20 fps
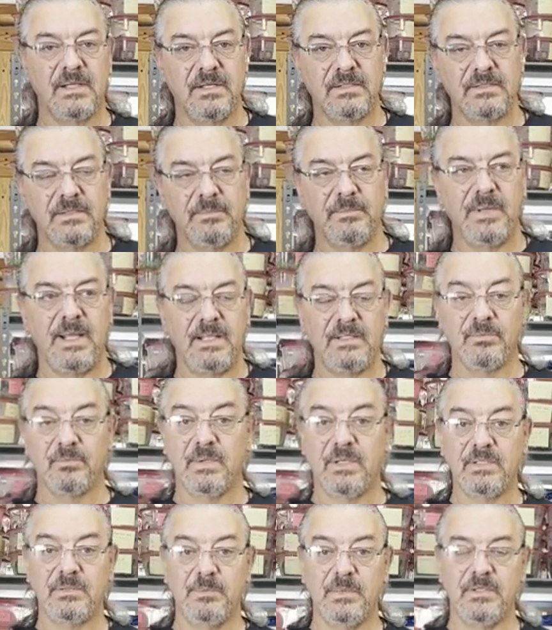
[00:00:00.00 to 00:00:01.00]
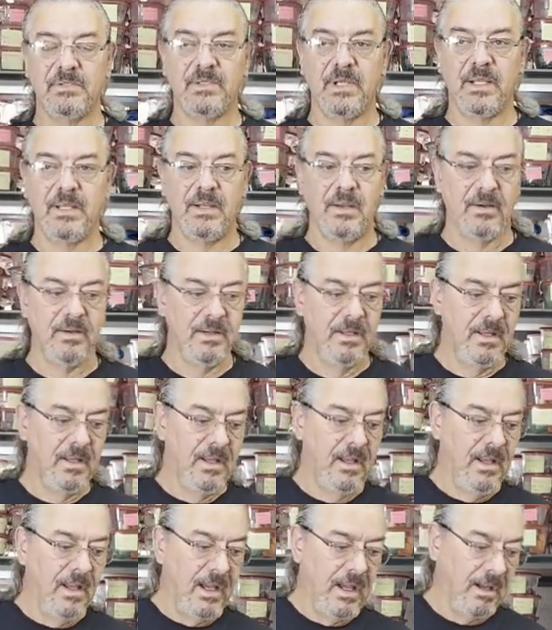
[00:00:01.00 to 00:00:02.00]
Custom Baits, Rick Smisek here.
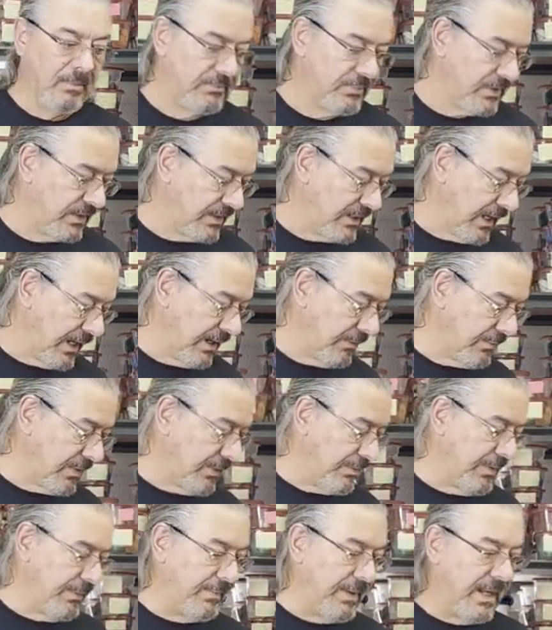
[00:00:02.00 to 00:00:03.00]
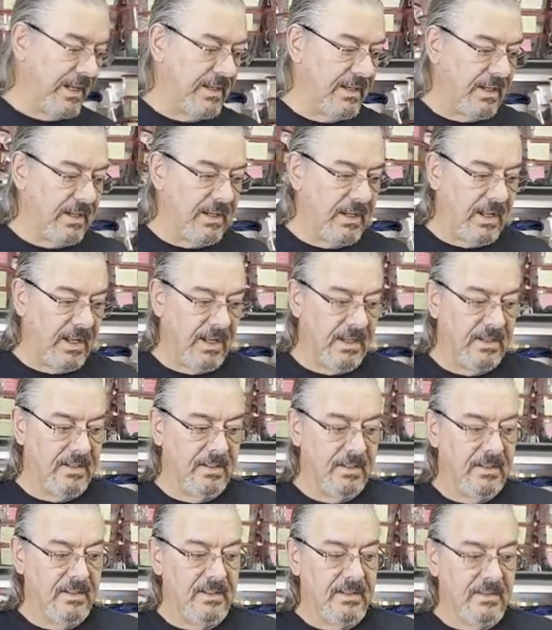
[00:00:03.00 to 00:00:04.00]
Um, today I'm going to be making a
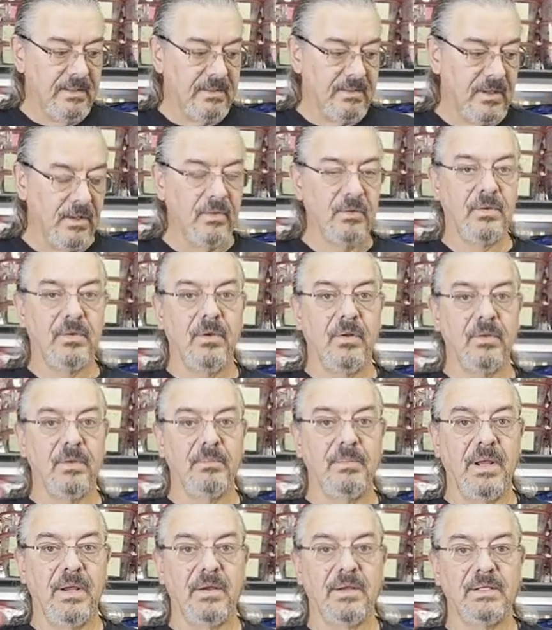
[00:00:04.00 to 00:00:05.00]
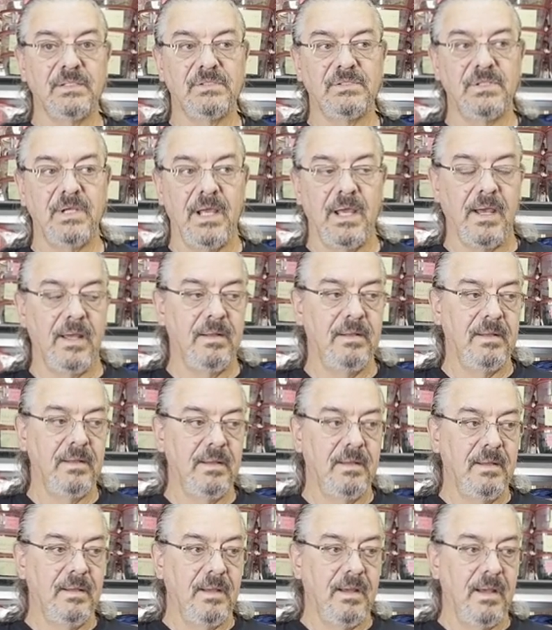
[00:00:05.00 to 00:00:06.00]
color called American Shad.
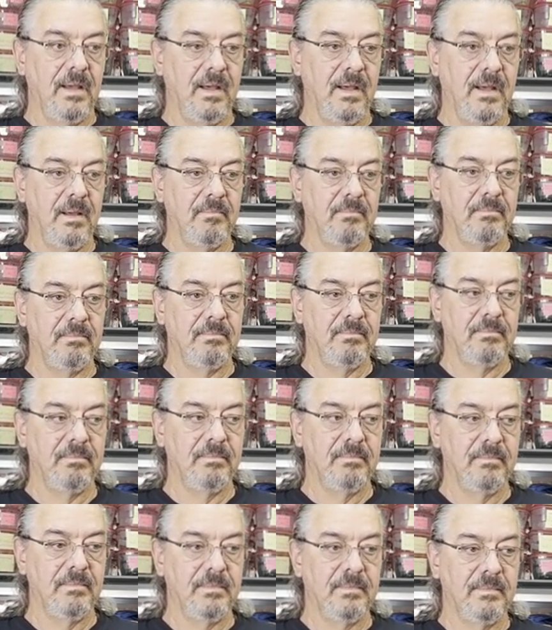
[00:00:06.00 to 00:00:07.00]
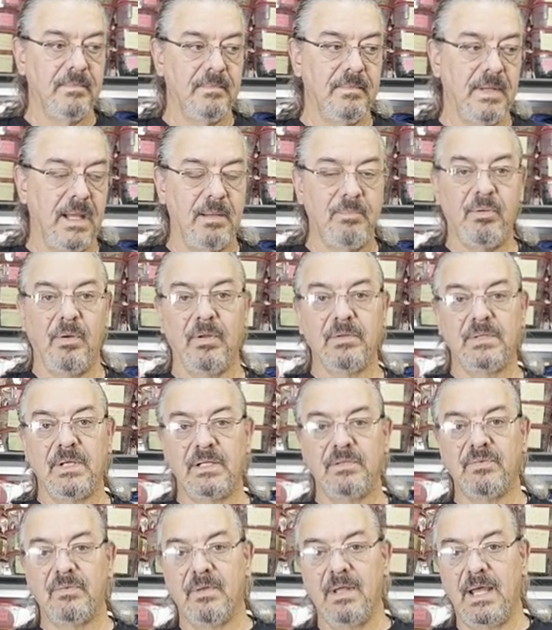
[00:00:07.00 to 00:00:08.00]
Um, I
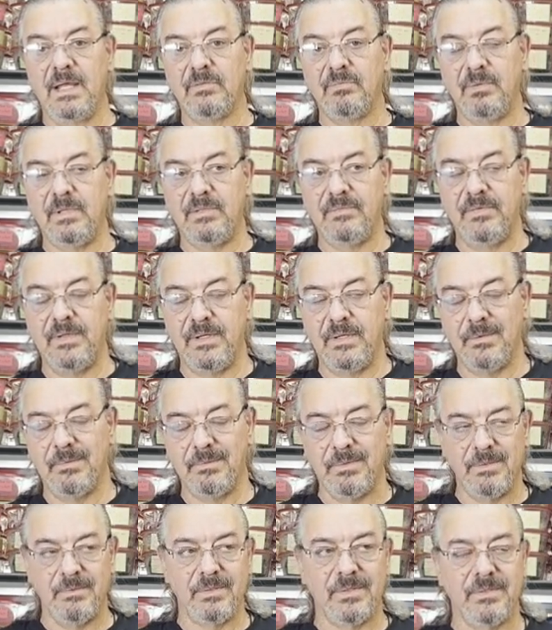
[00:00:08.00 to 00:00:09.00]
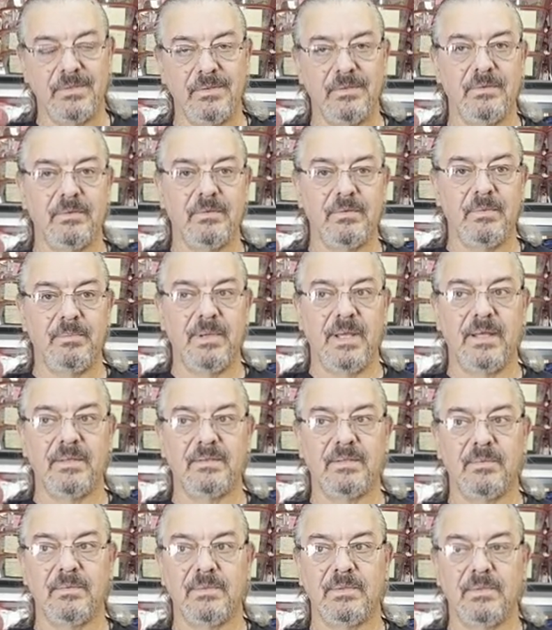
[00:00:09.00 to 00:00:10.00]
apologize for last week's video, it wasn't the
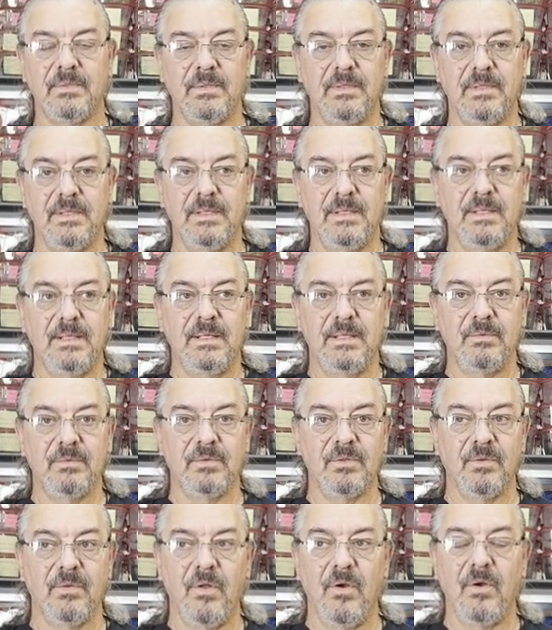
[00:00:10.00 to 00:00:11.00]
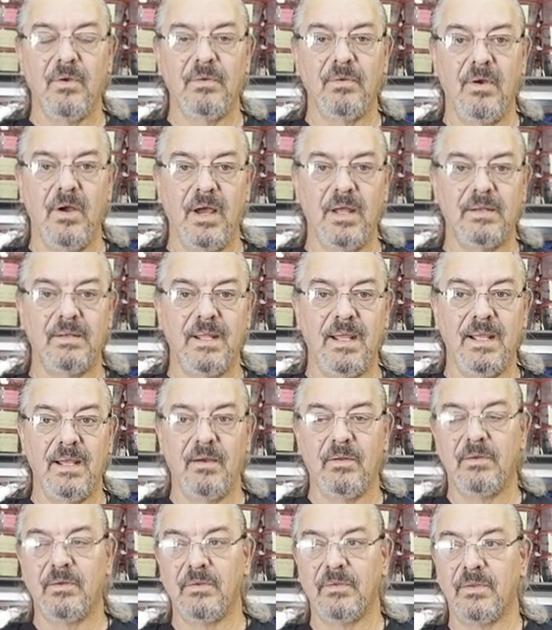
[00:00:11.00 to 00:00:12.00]
best. Was, it was a long hot day
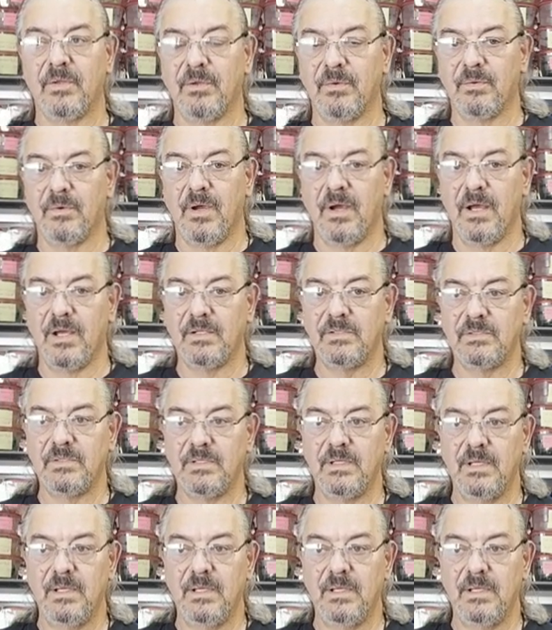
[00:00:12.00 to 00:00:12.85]
out here in the garage.